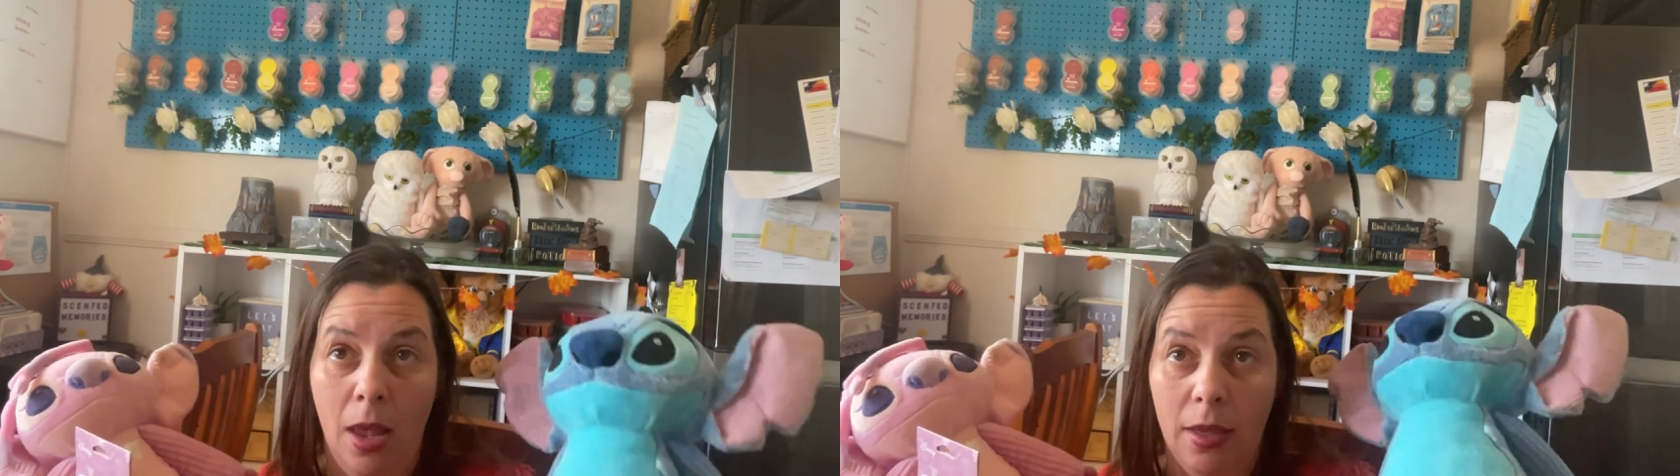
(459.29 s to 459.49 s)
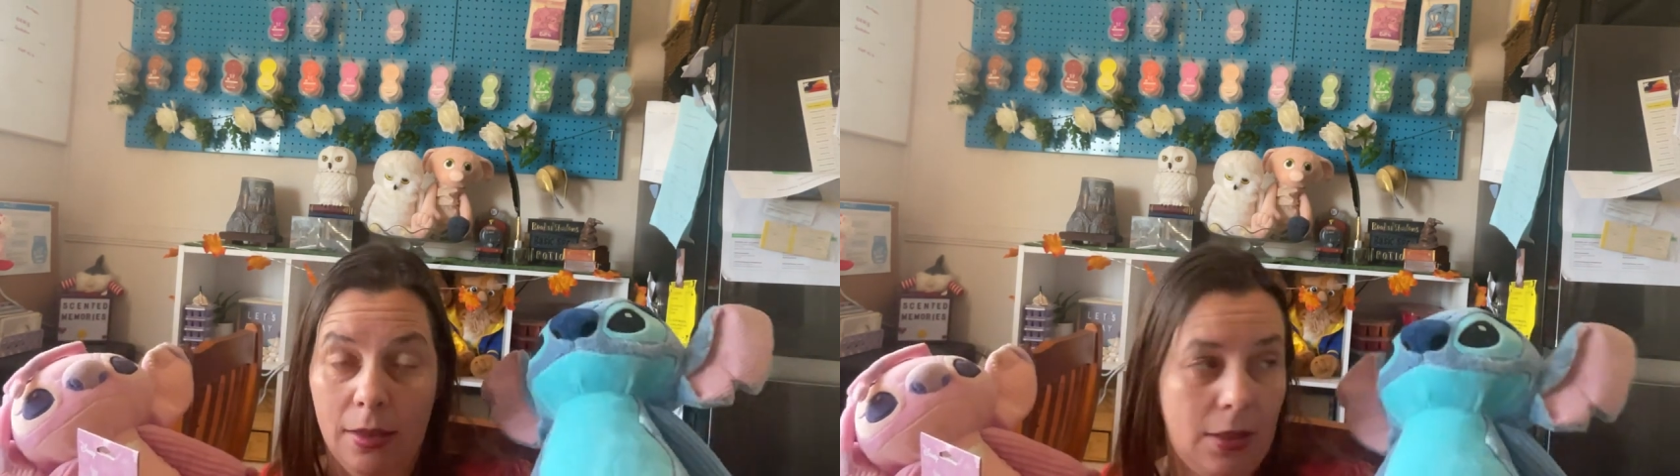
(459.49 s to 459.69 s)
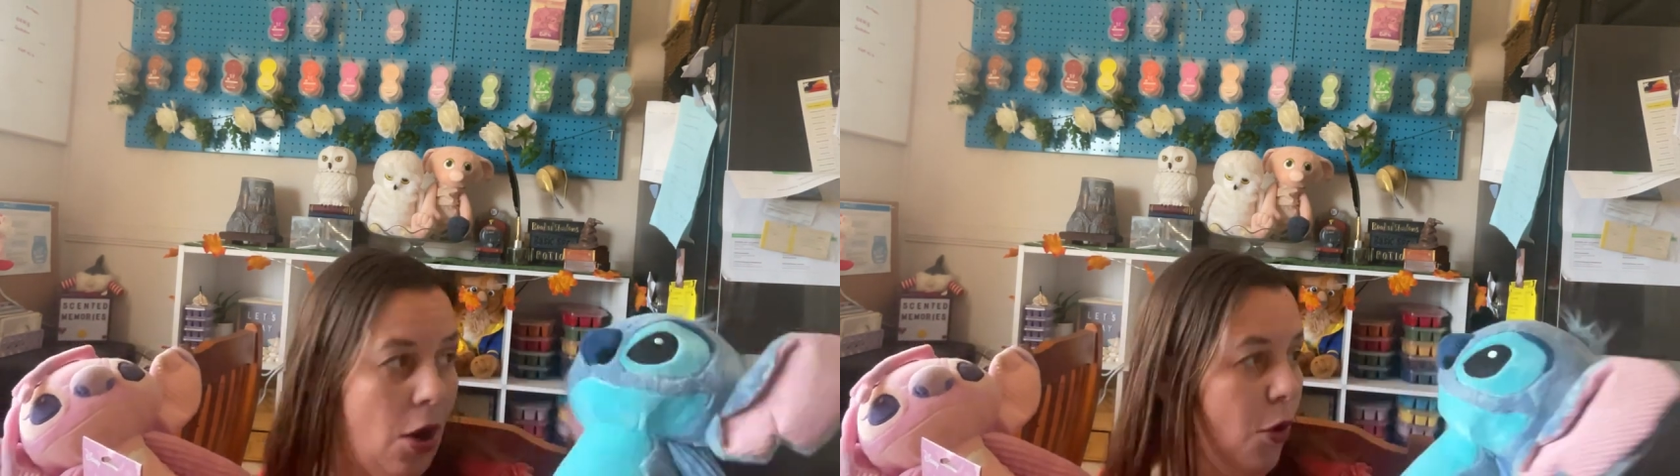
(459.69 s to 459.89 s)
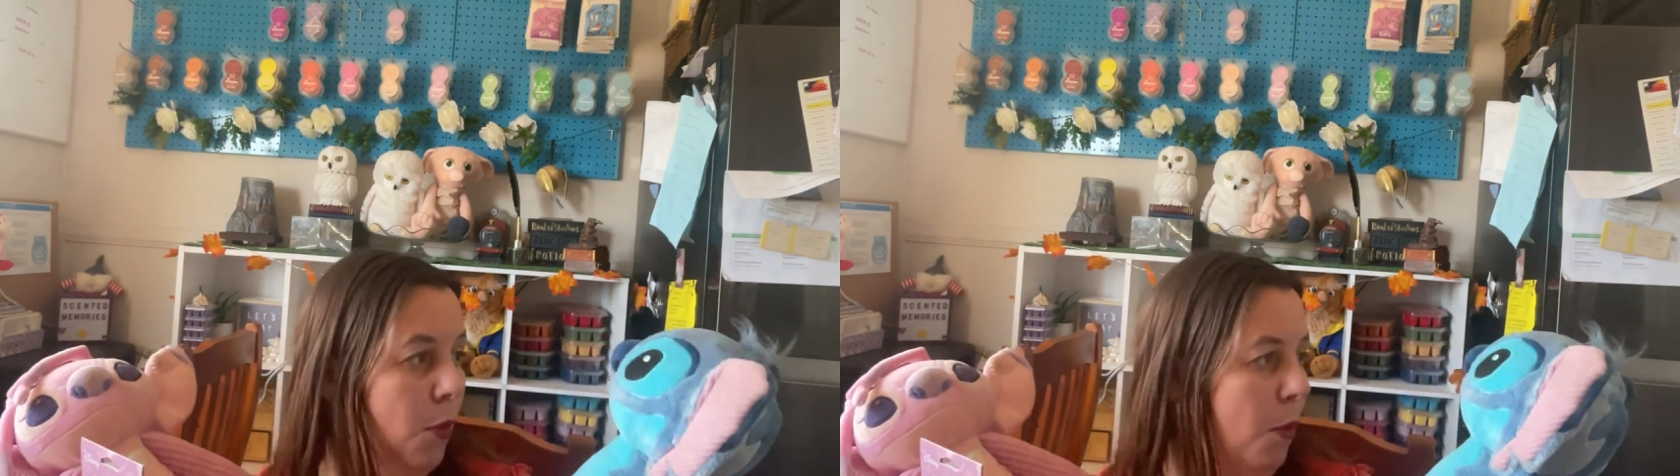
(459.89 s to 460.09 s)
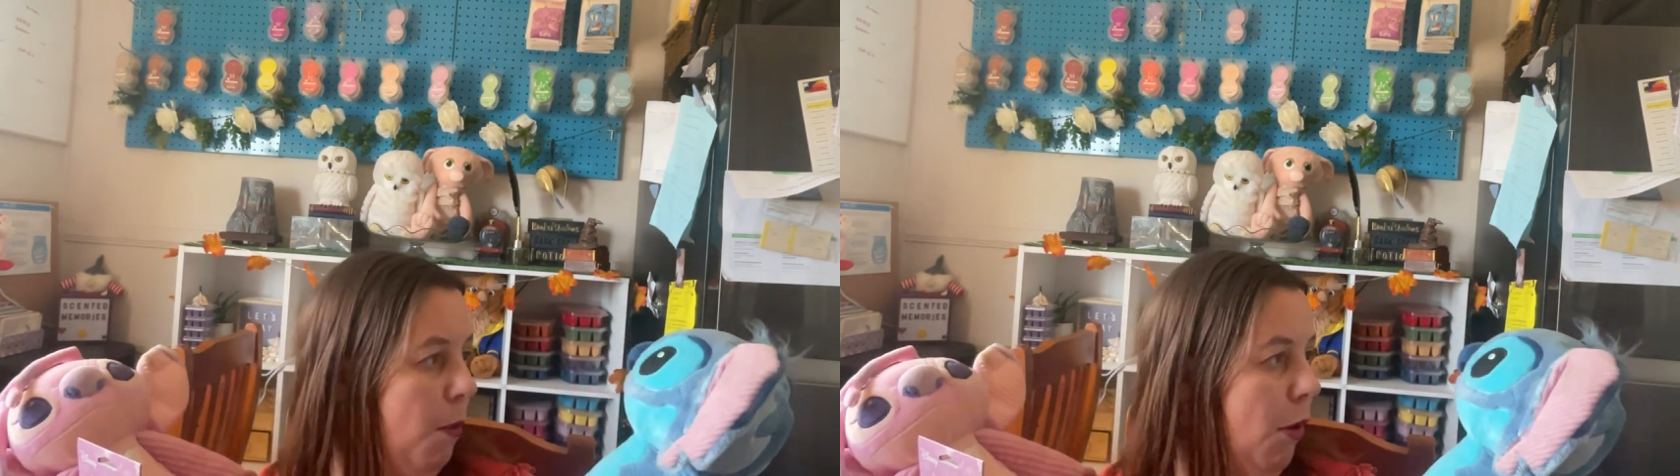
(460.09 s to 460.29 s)
So
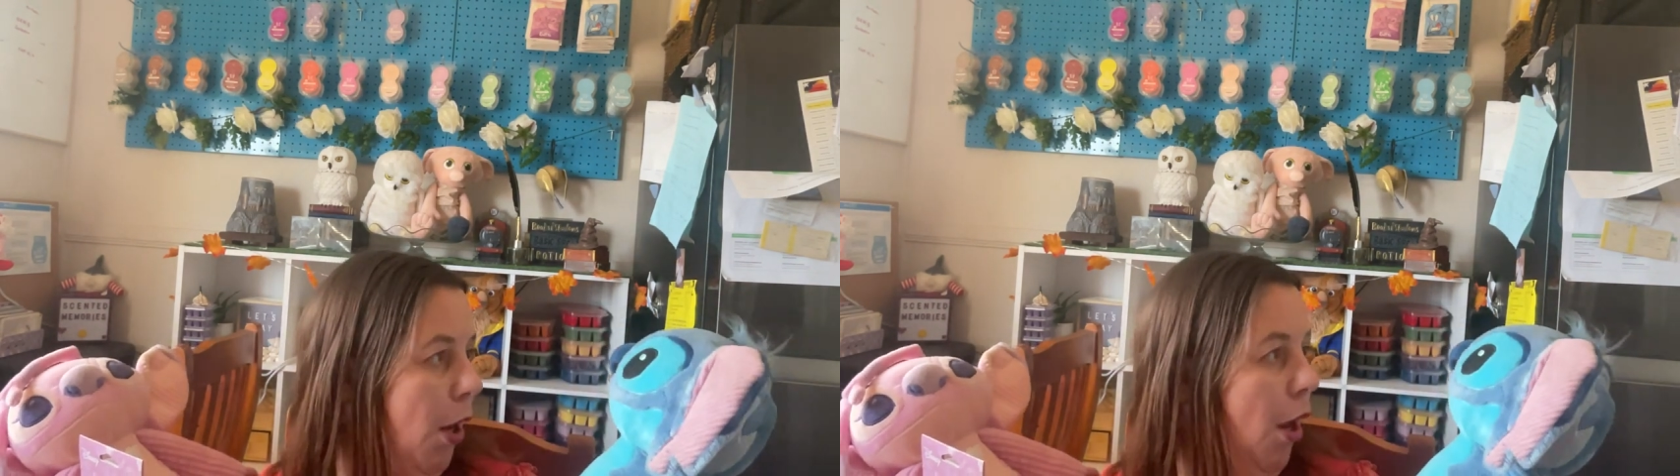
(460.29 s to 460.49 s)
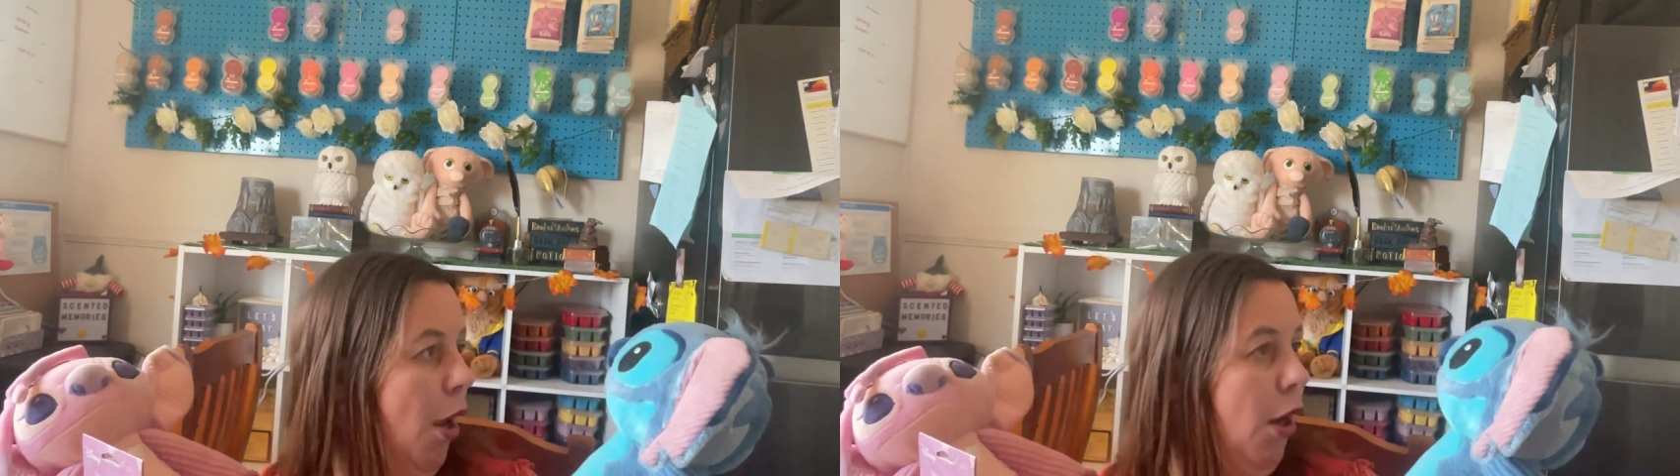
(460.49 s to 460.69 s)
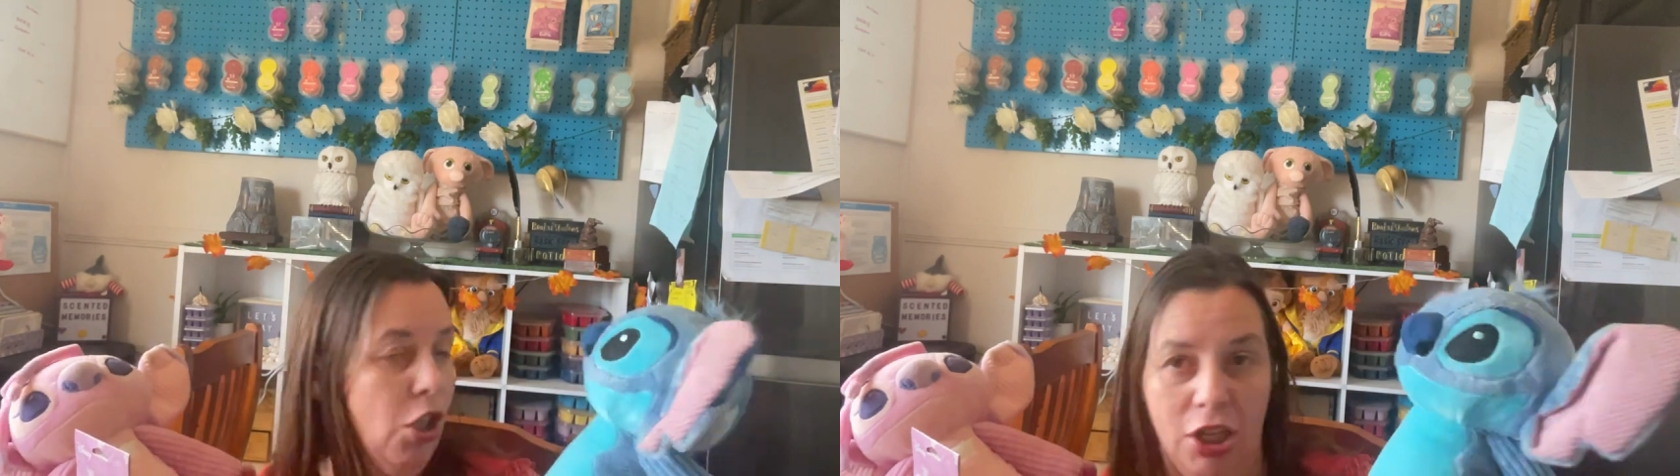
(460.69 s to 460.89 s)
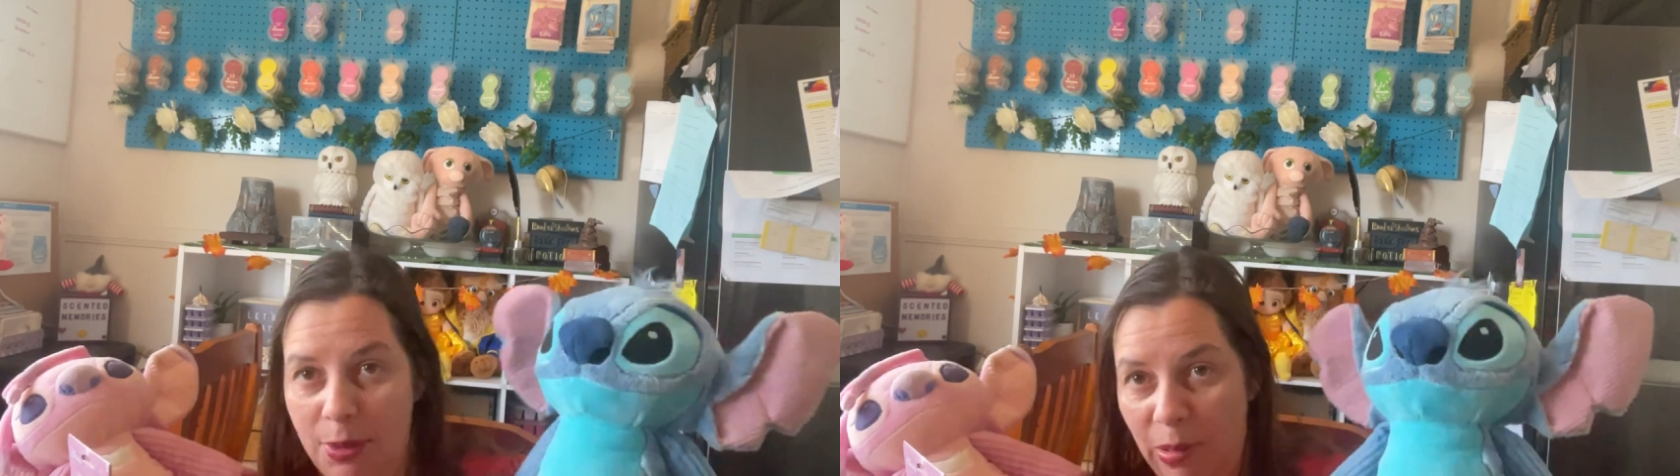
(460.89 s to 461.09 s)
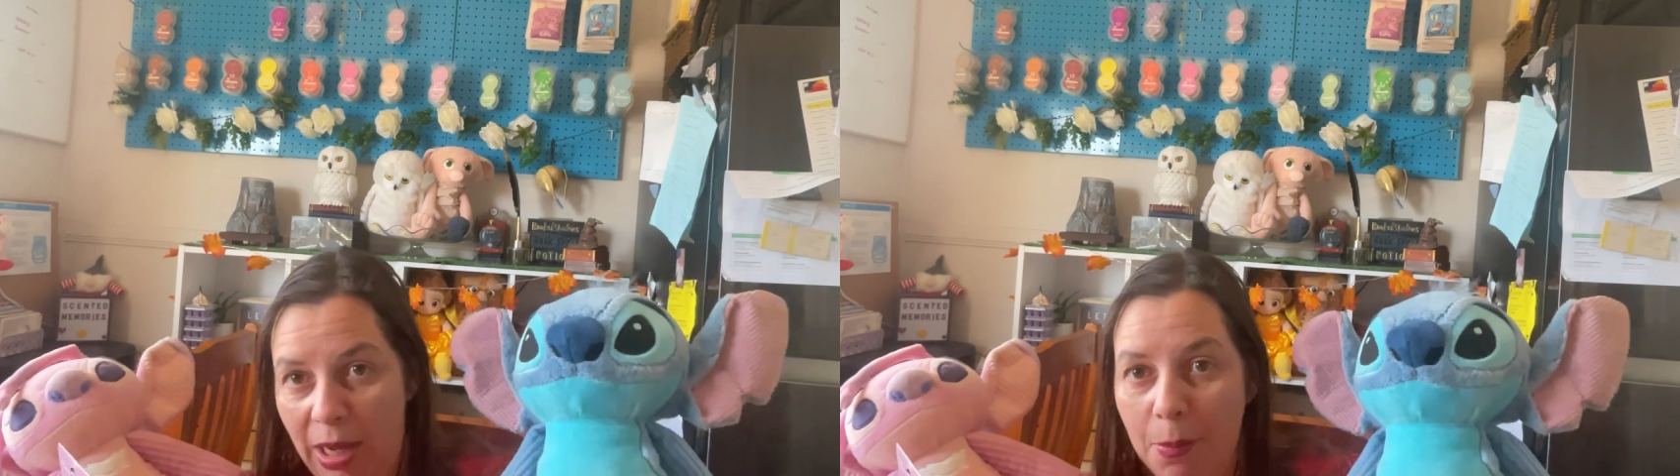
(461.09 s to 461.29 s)
she's pretty